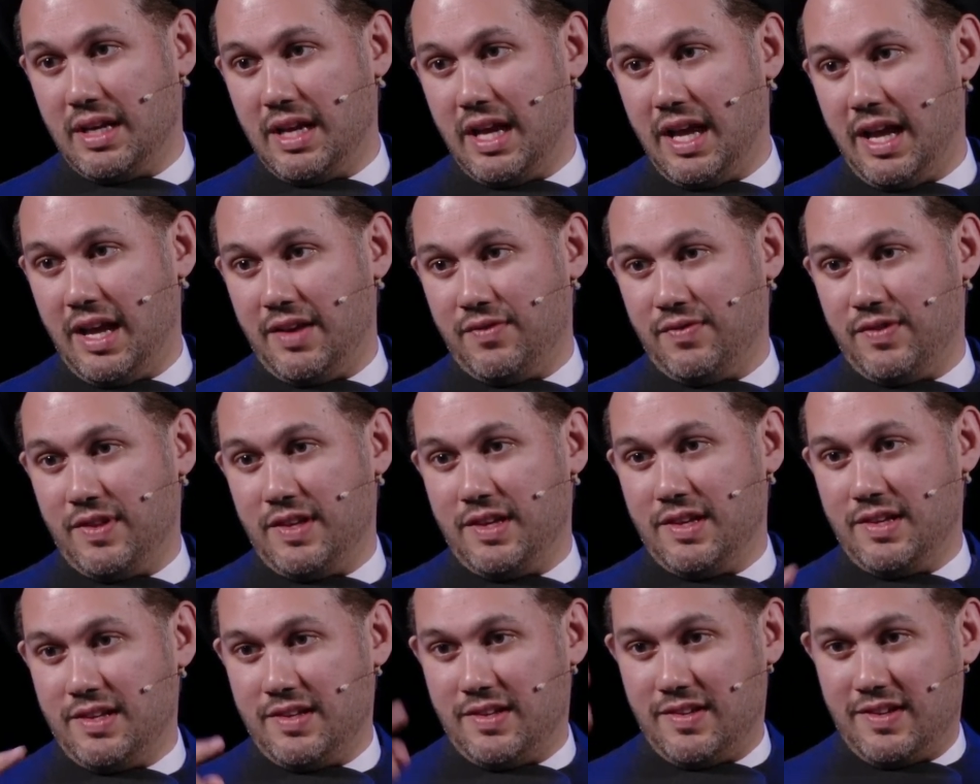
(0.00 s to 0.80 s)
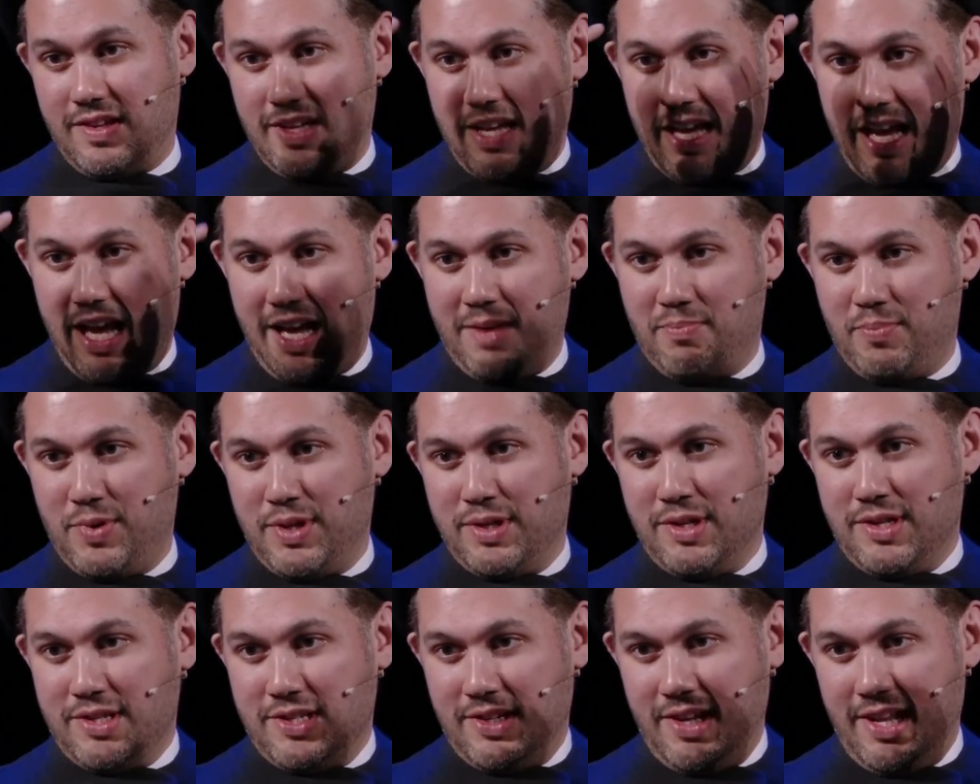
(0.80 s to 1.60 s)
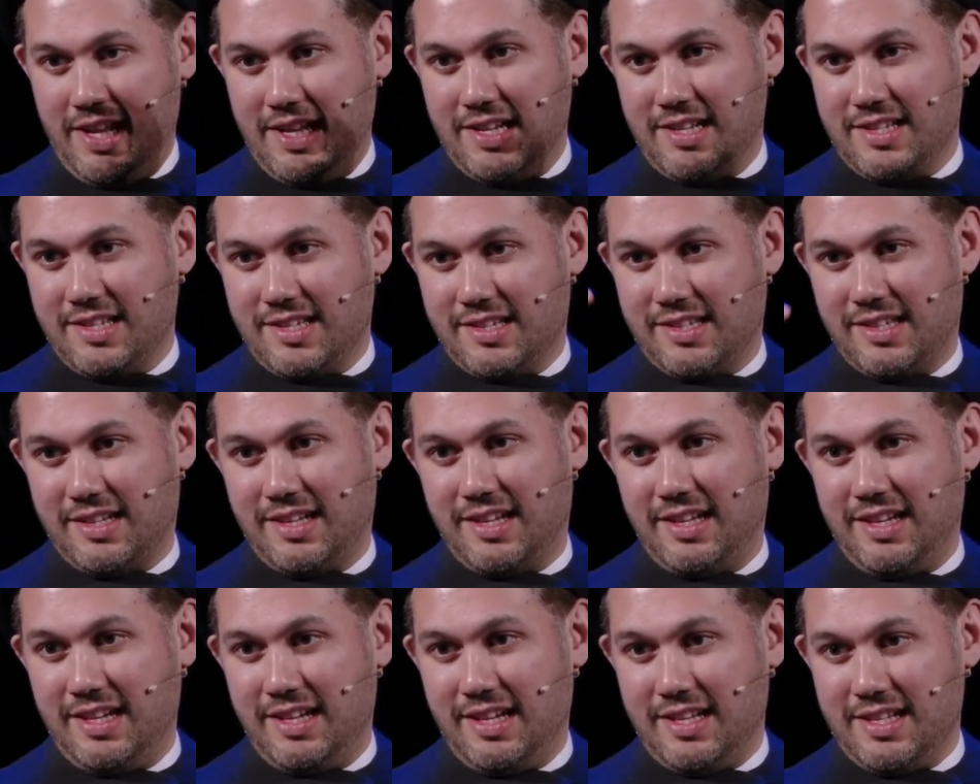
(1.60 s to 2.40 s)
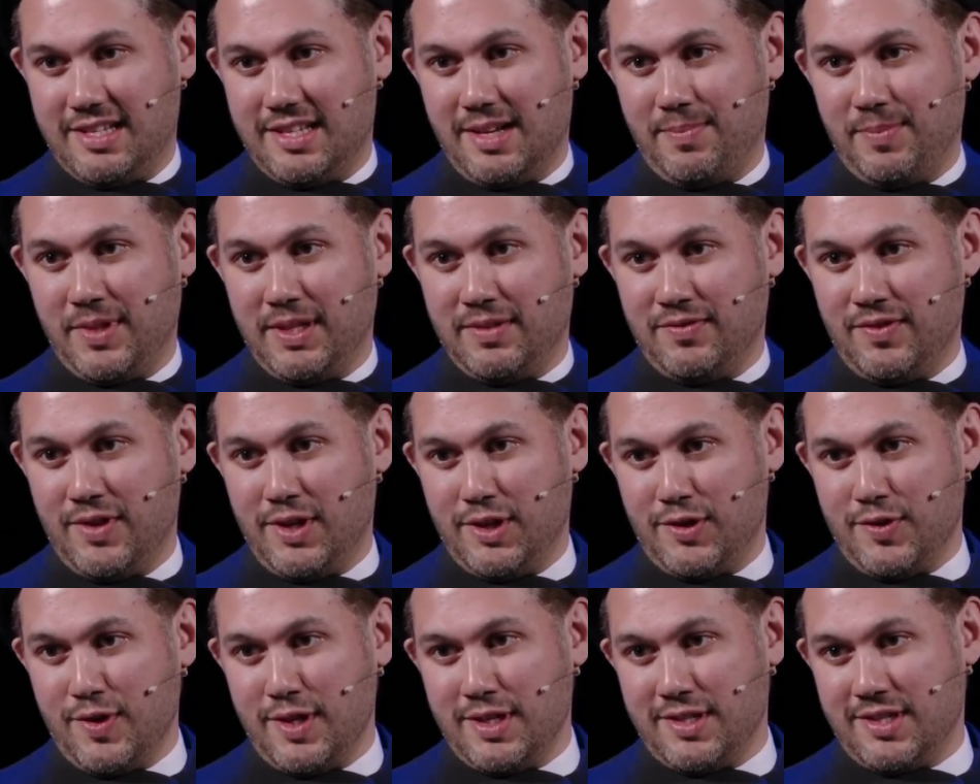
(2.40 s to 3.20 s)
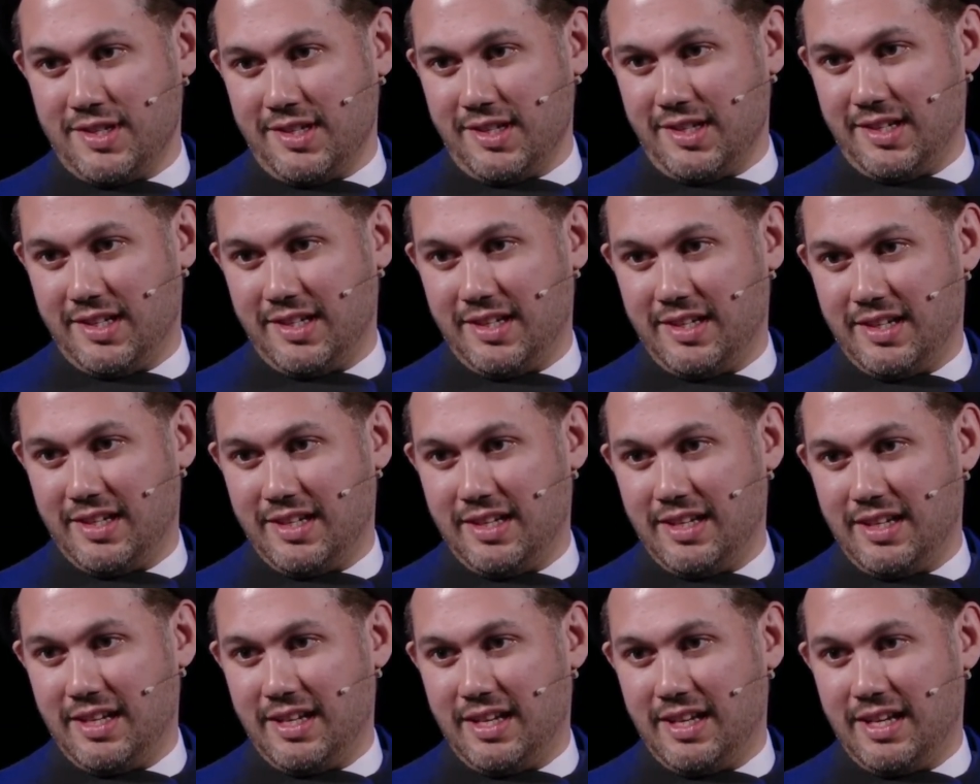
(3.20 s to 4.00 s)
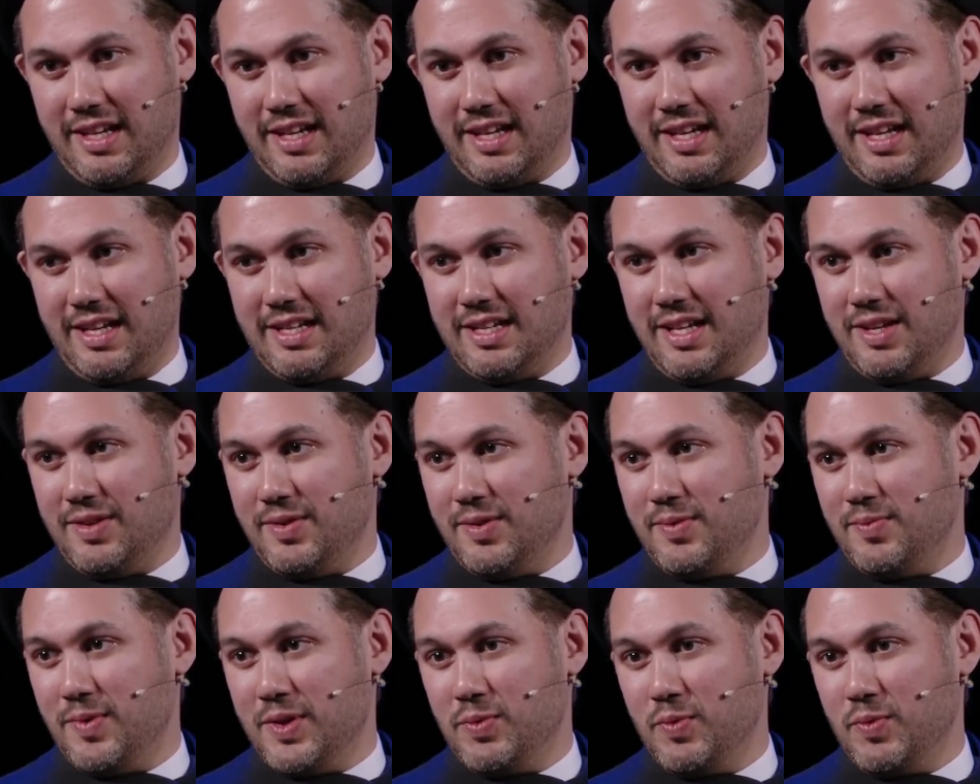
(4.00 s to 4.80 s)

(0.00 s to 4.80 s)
and there happiness lies in something far greater. Now, when we